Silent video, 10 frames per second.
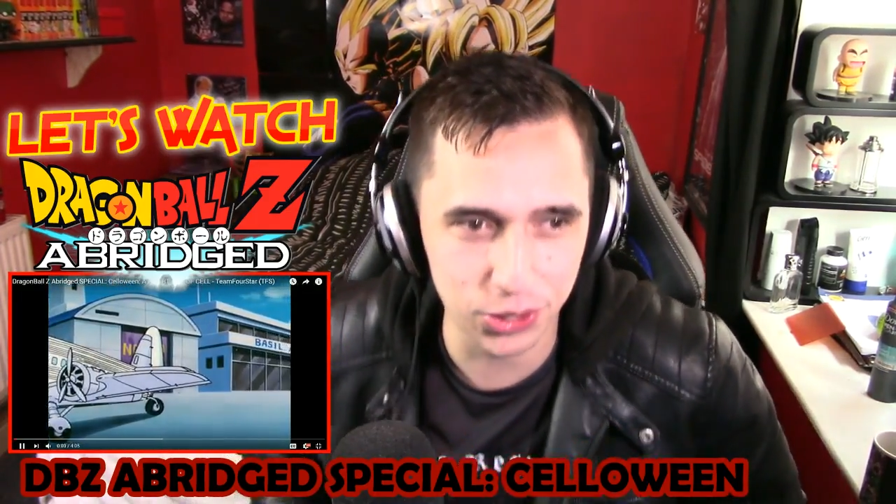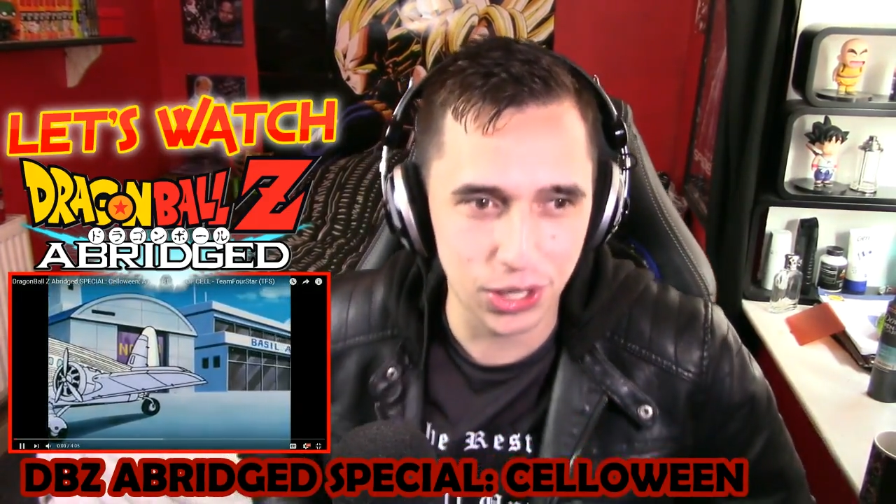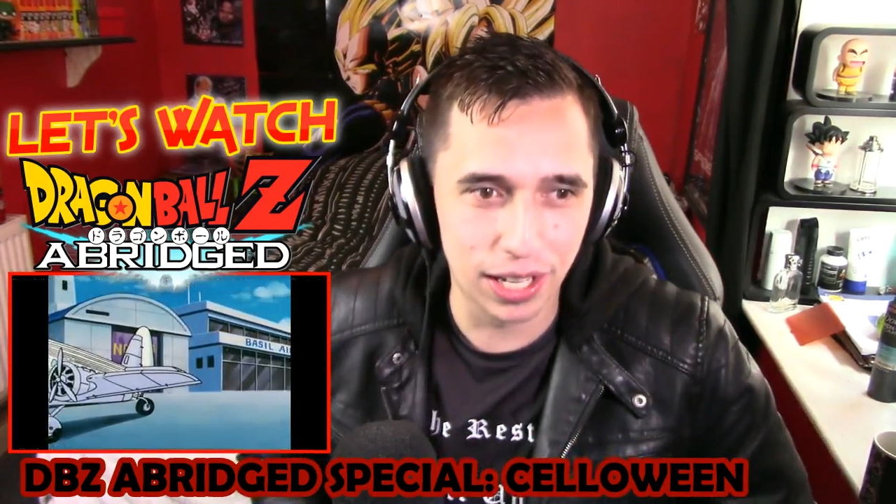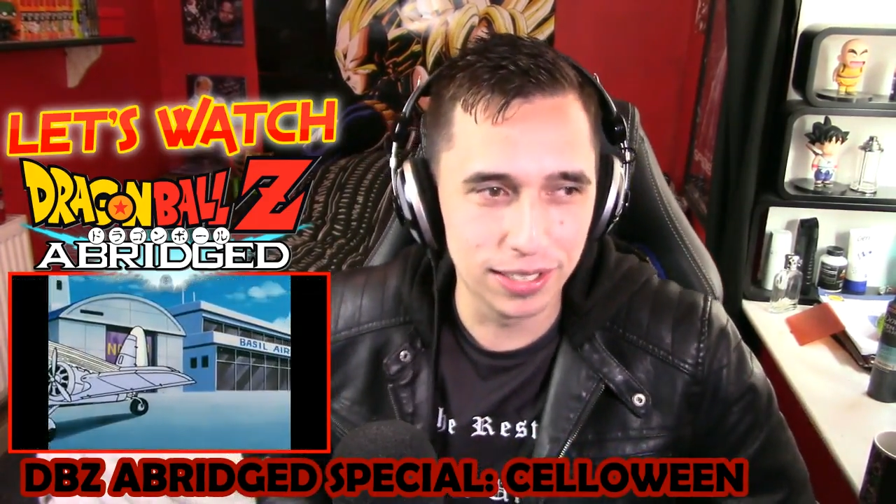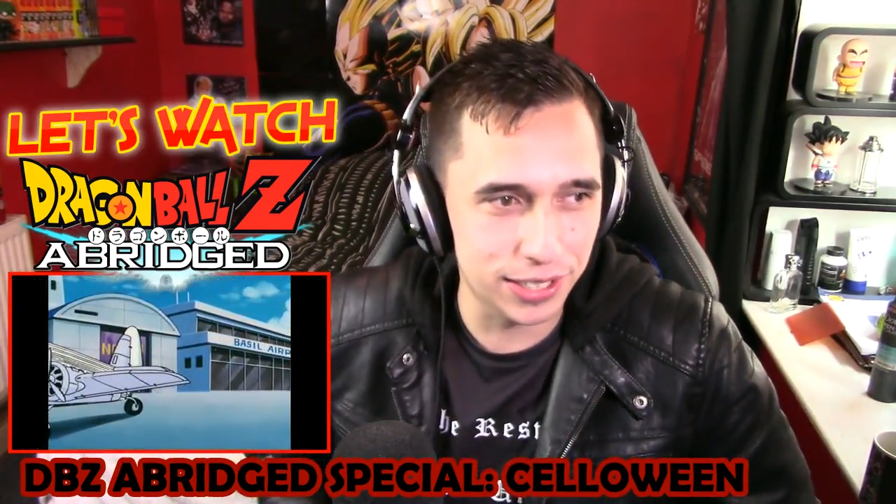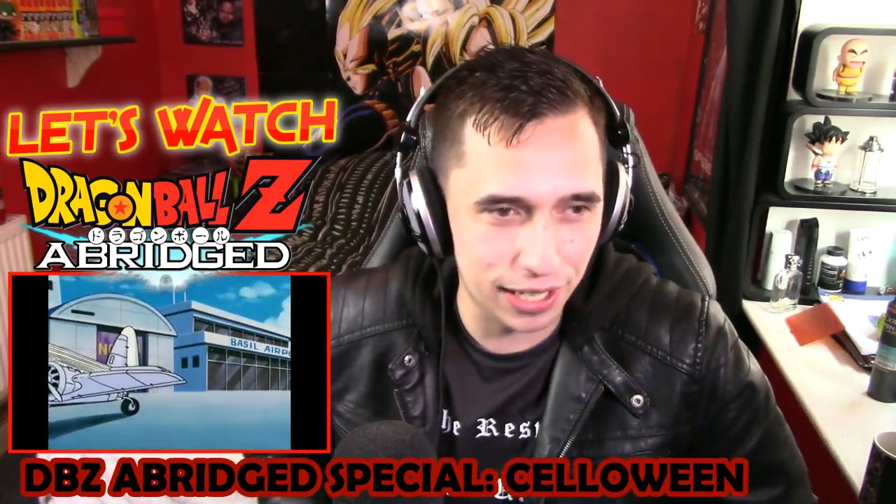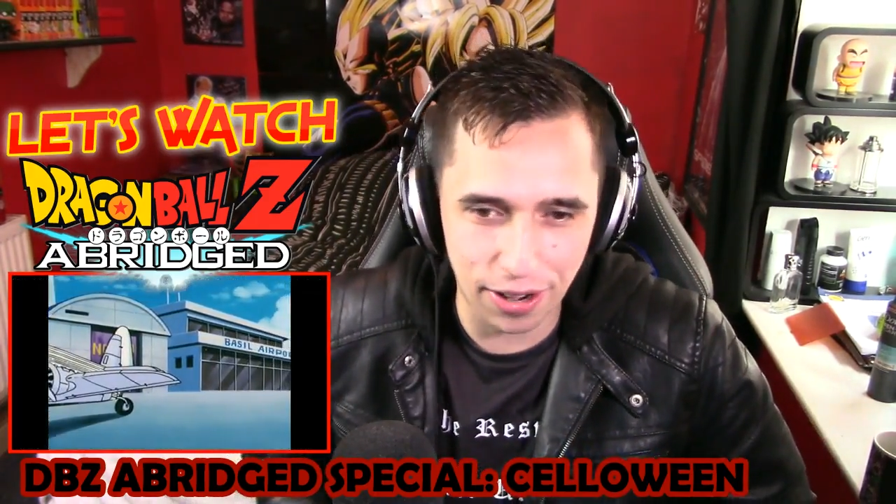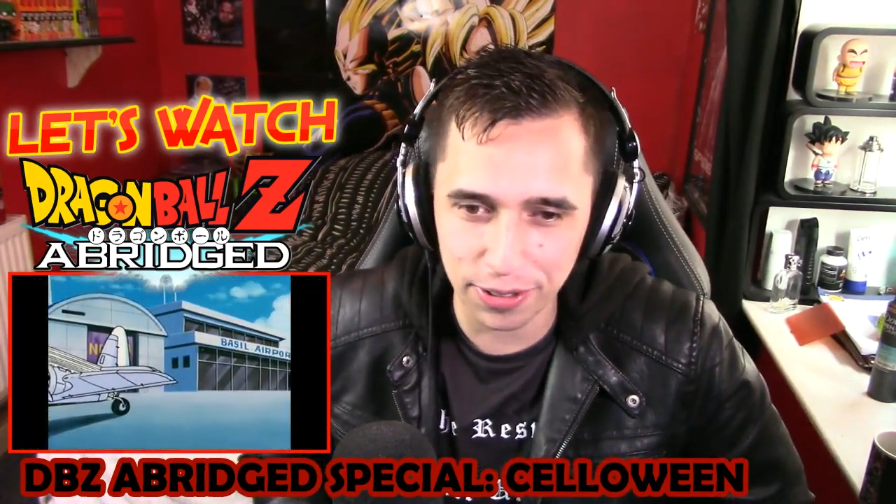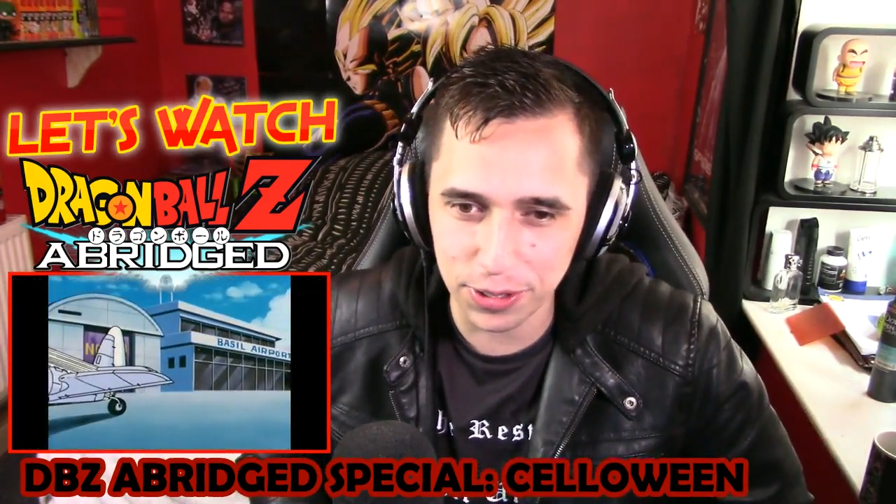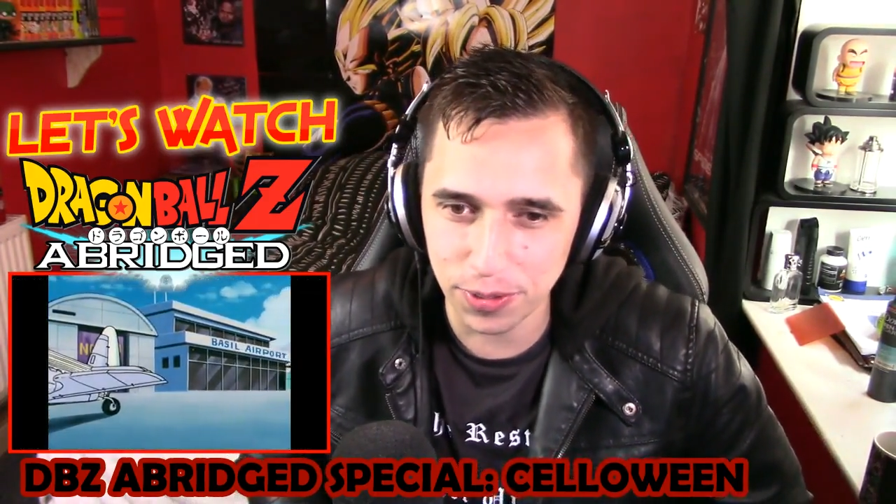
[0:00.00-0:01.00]
Cell's
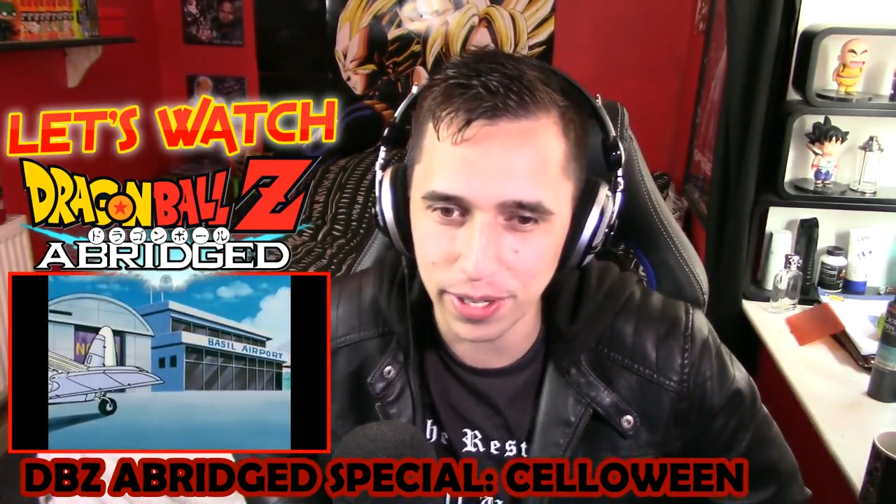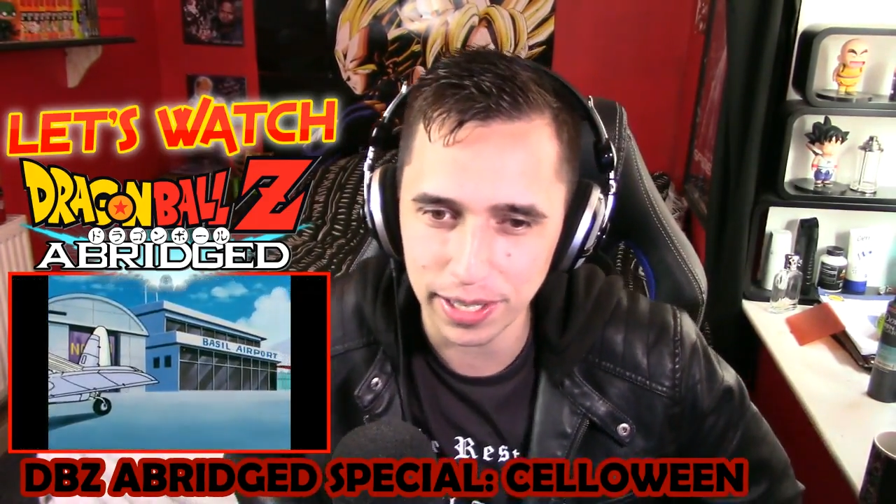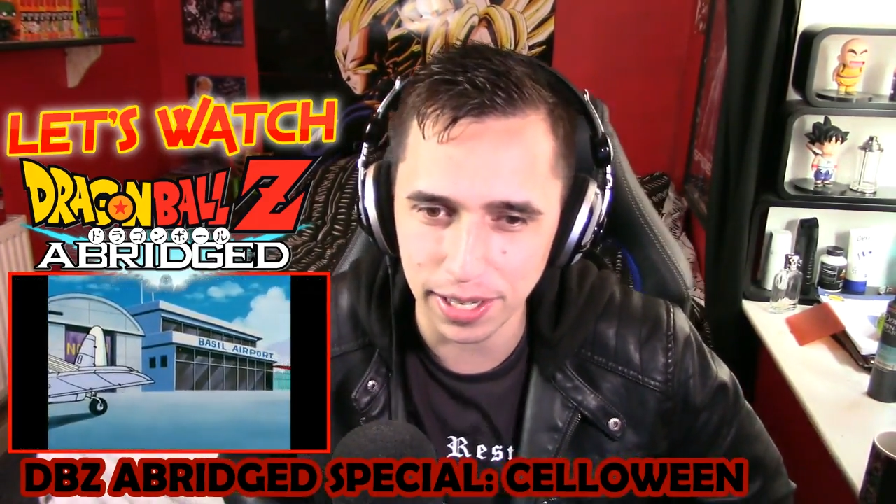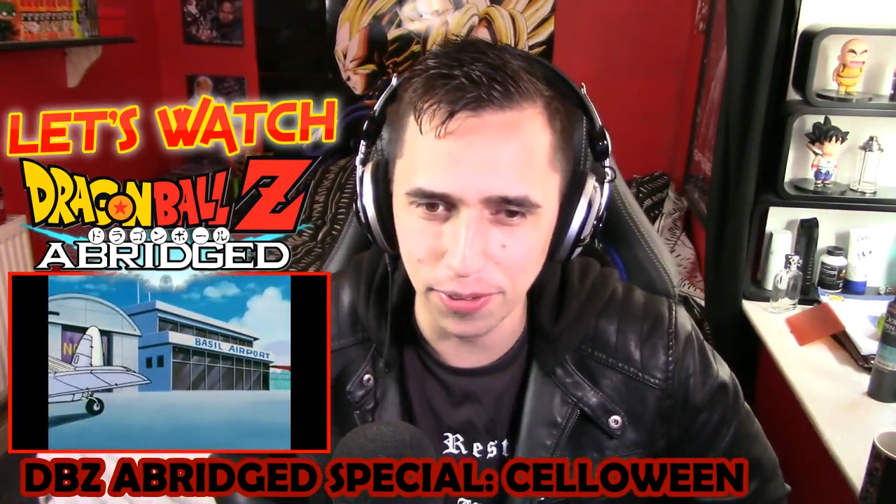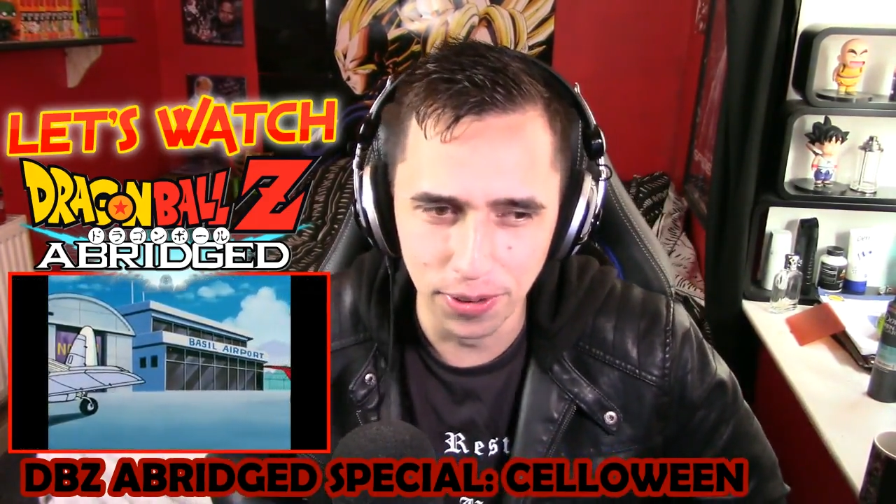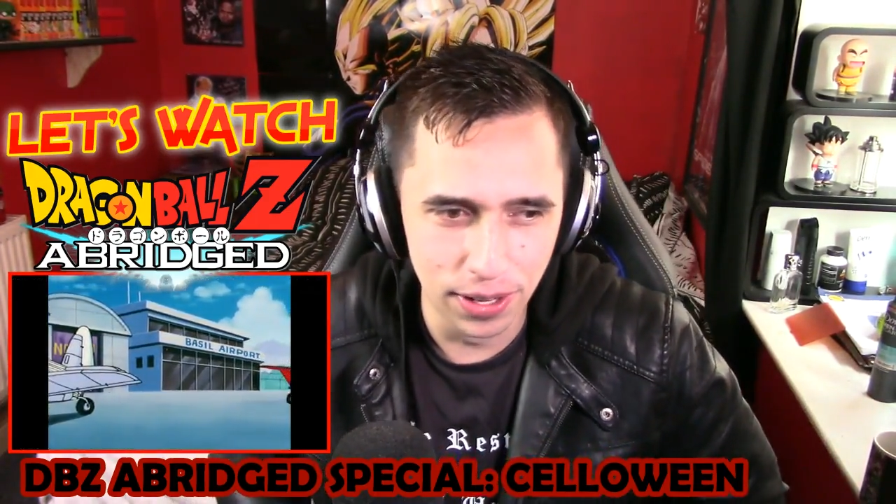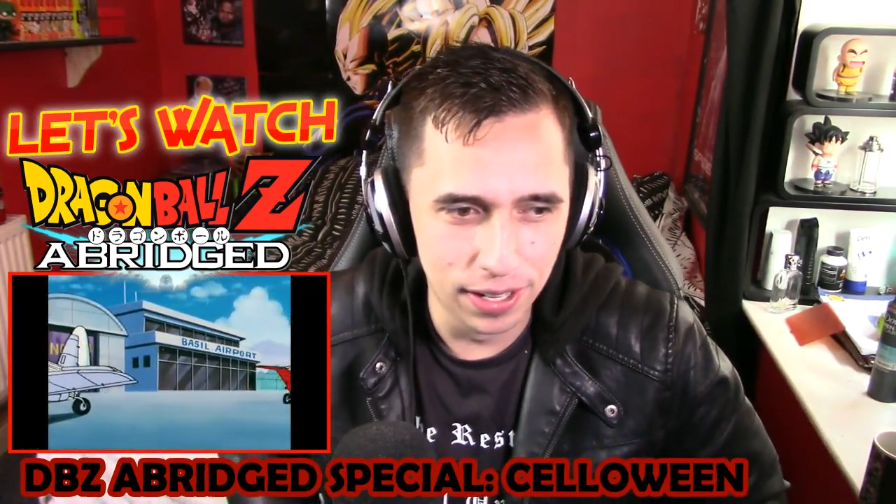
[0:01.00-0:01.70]
character right now.